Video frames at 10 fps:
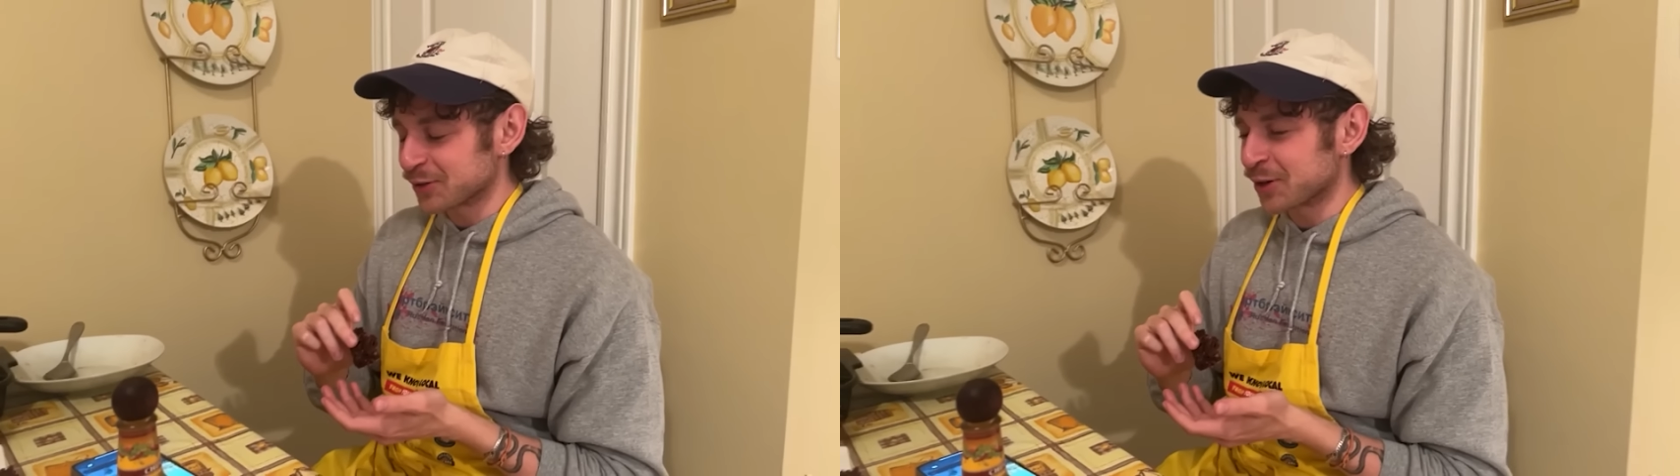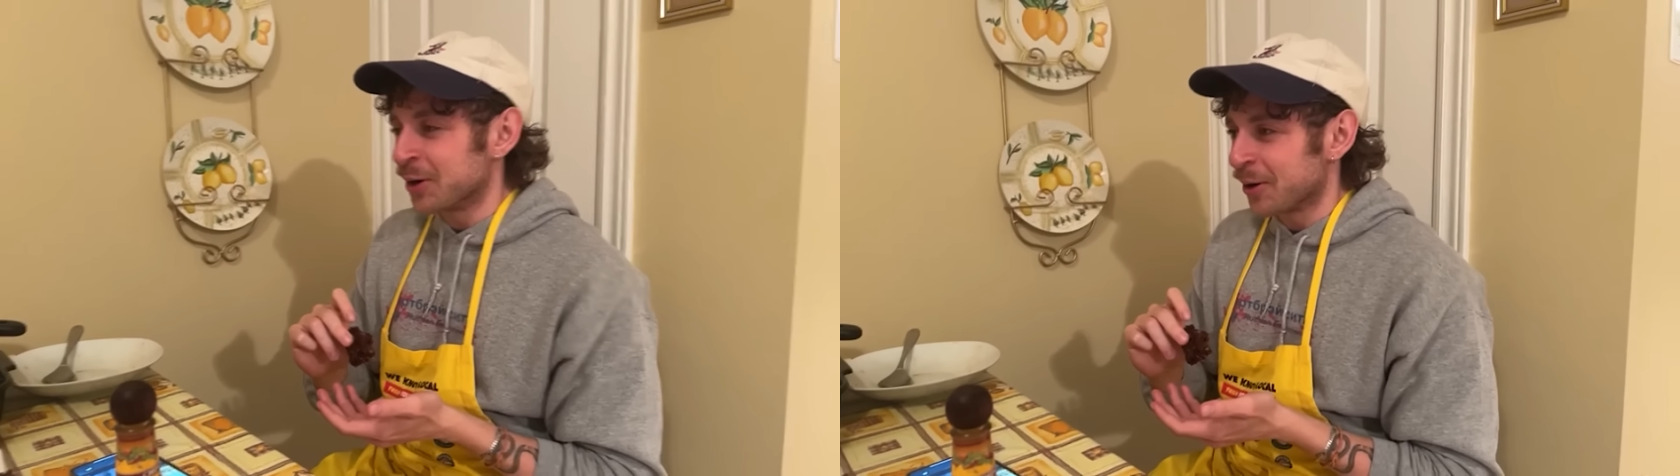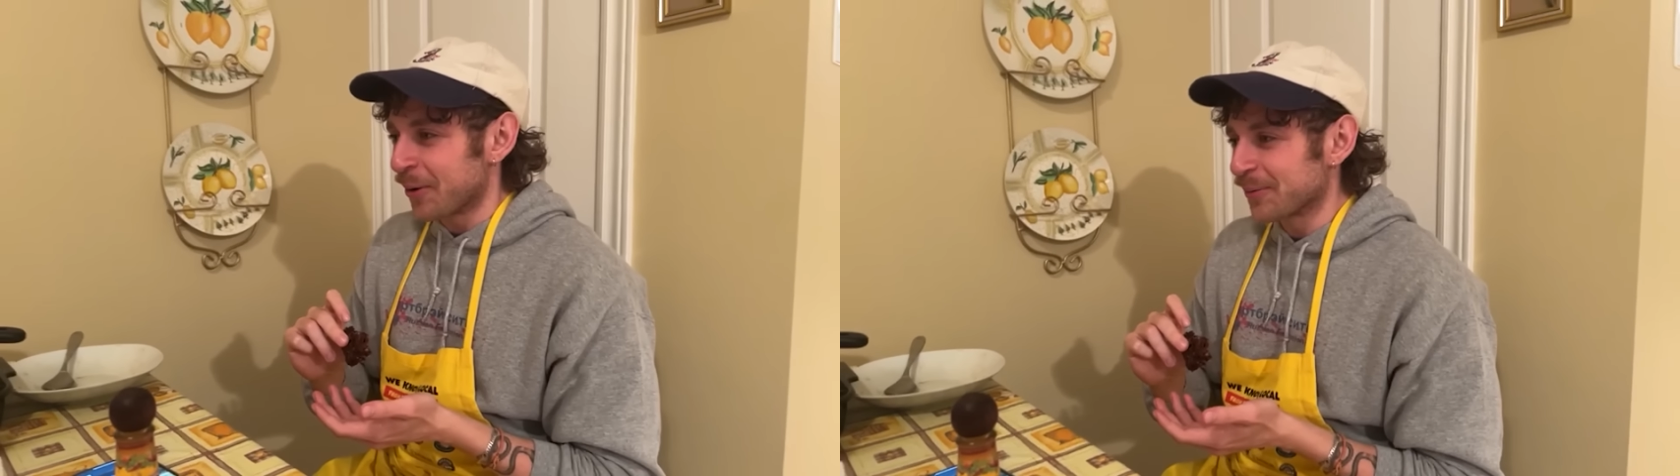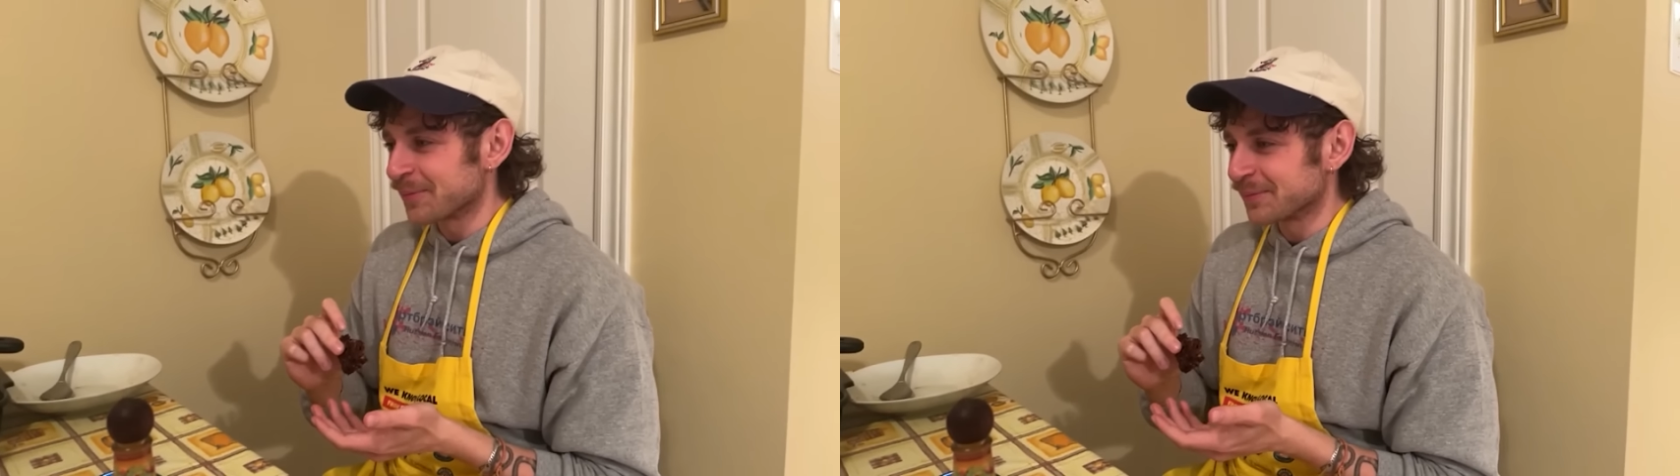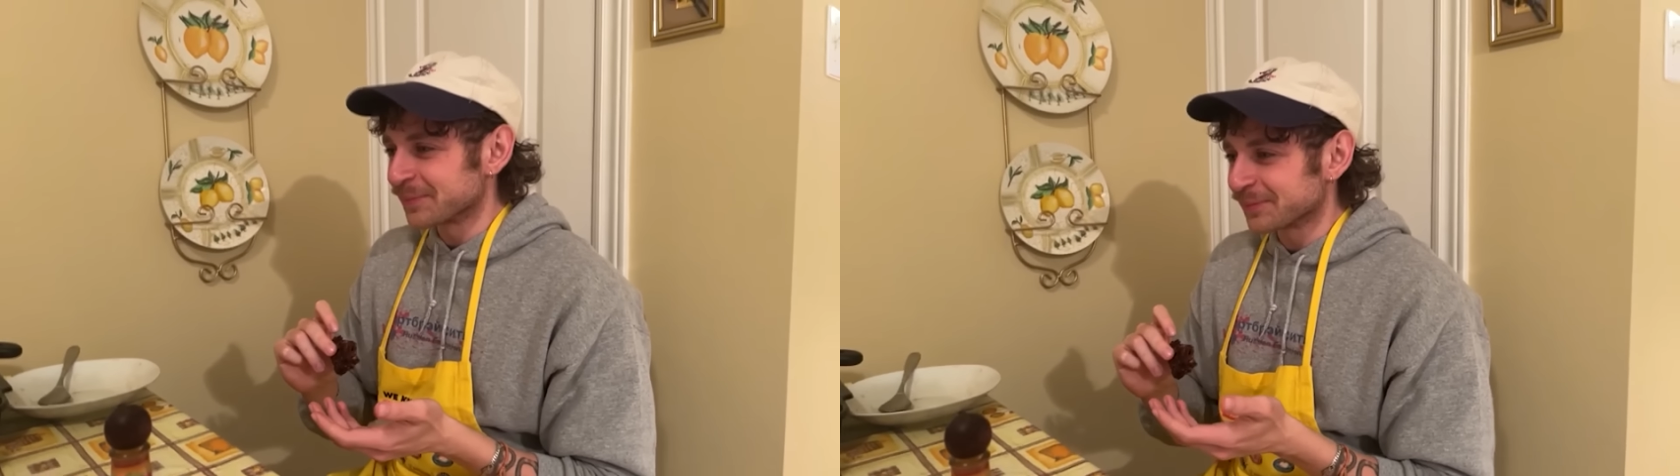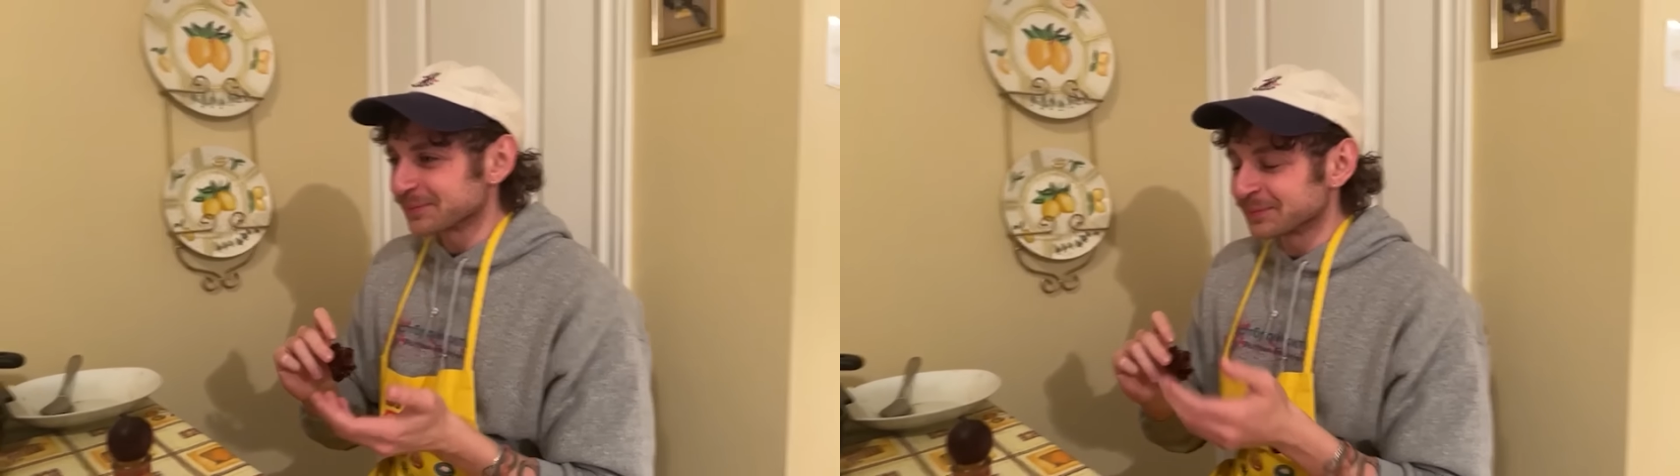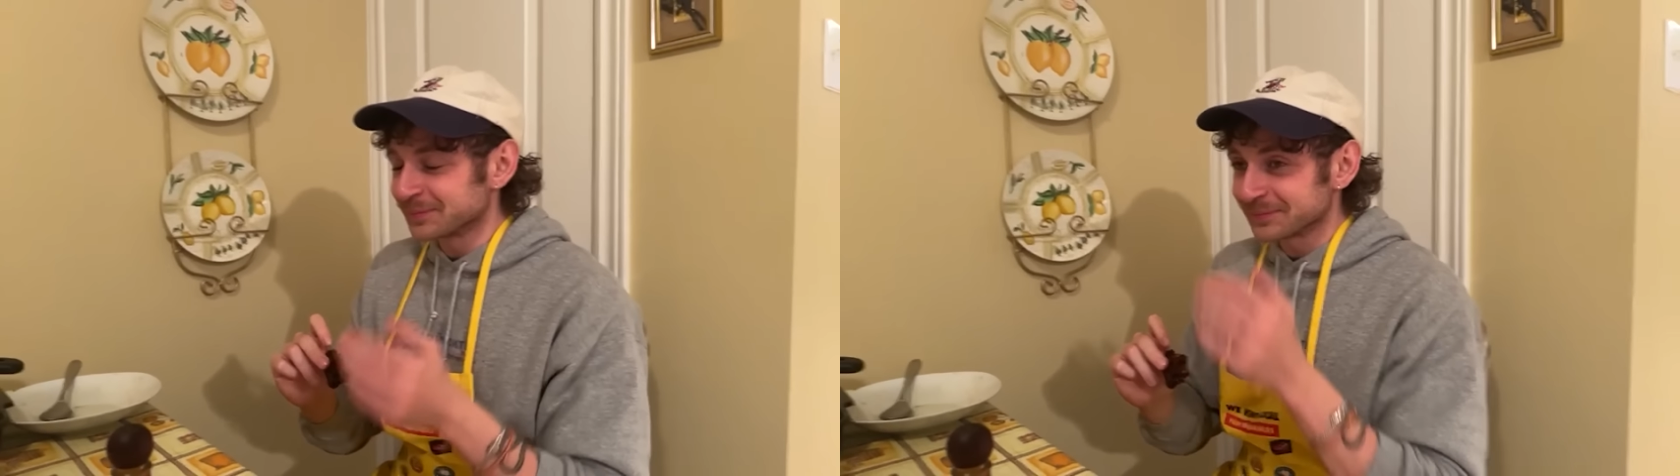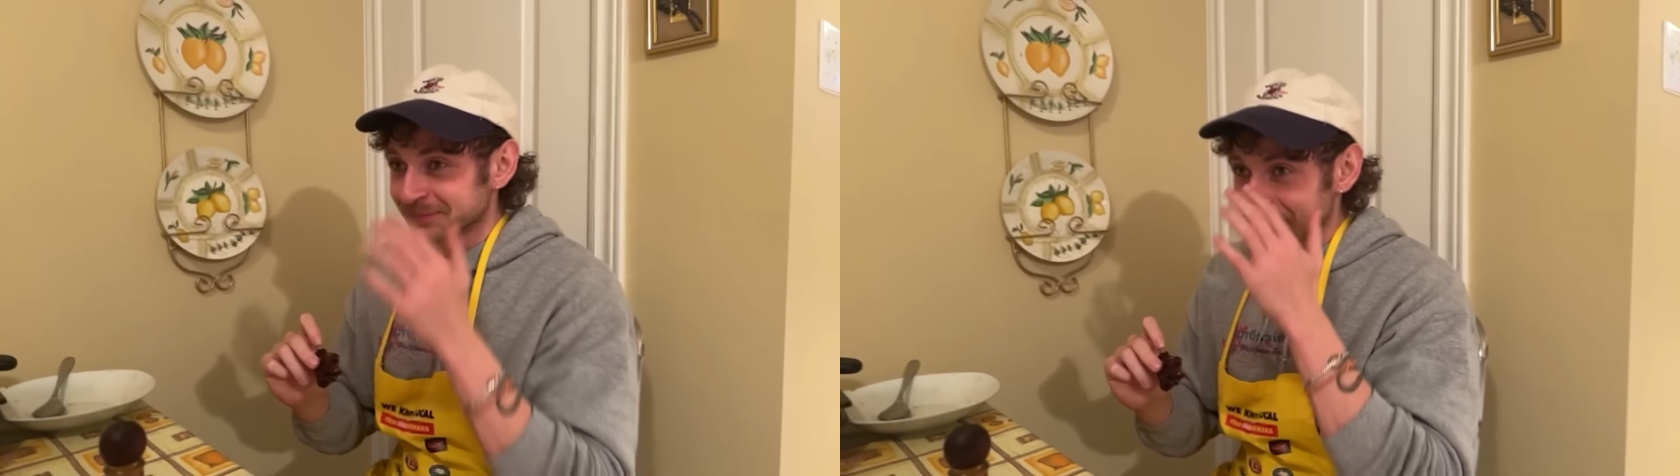It's really
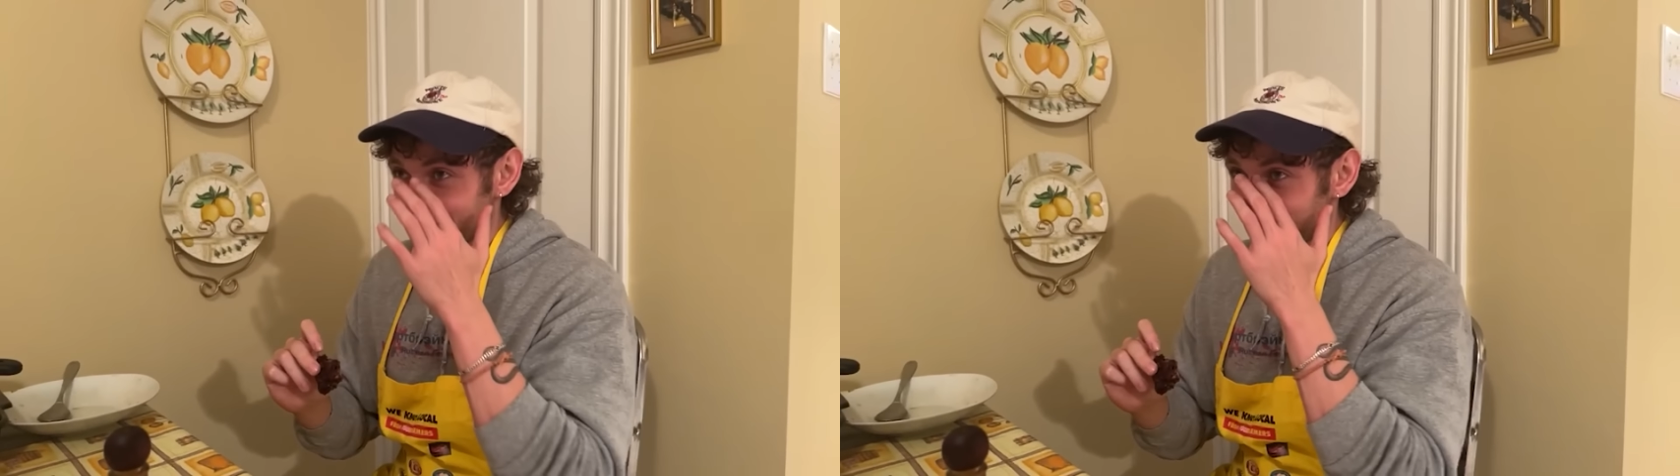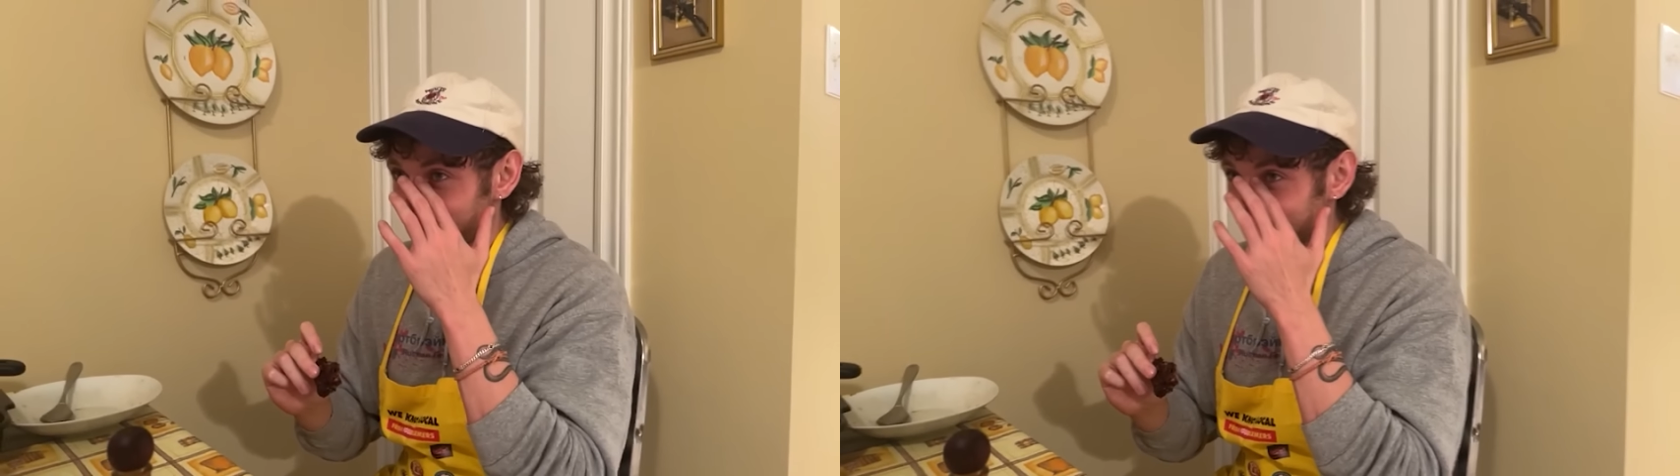not that funny, man.